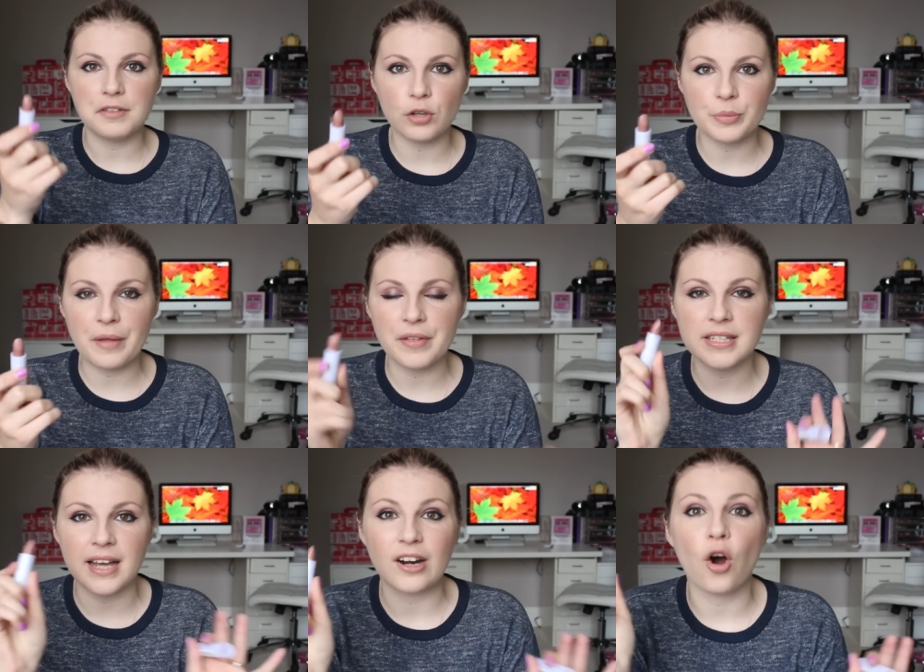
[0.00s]
I've talked about
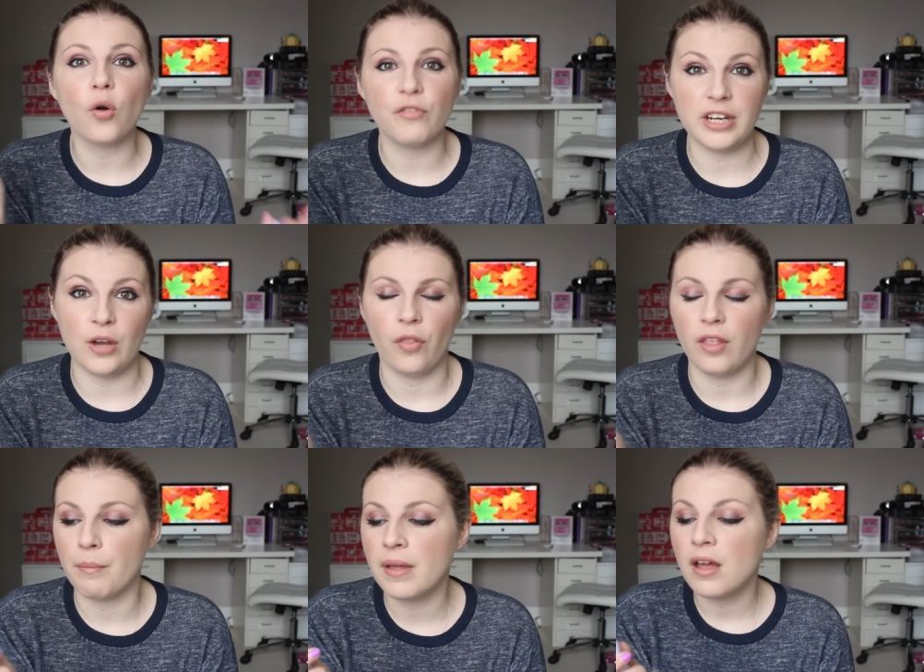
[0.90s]
these, I had a whole video on
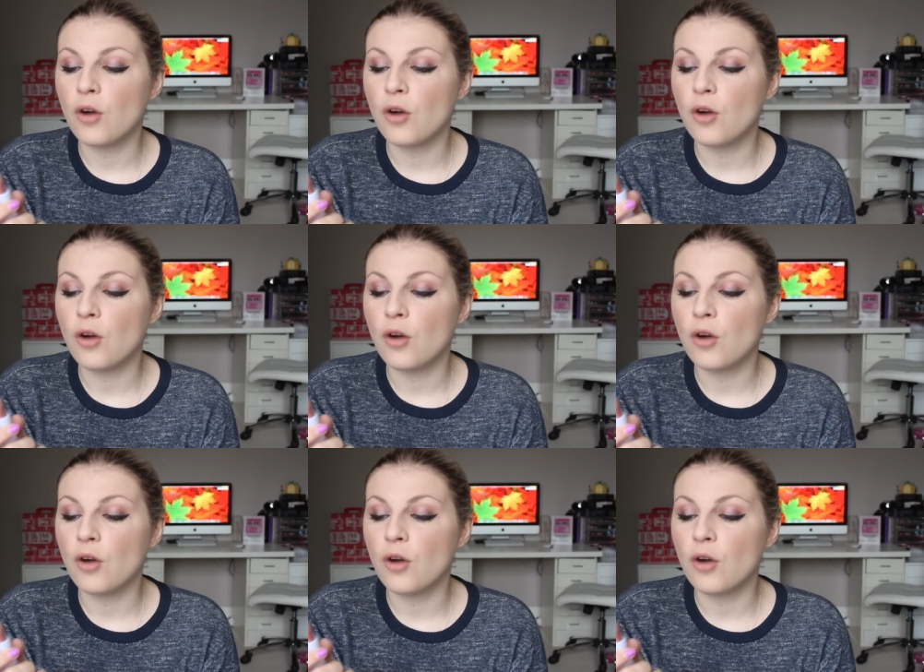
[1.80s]
them.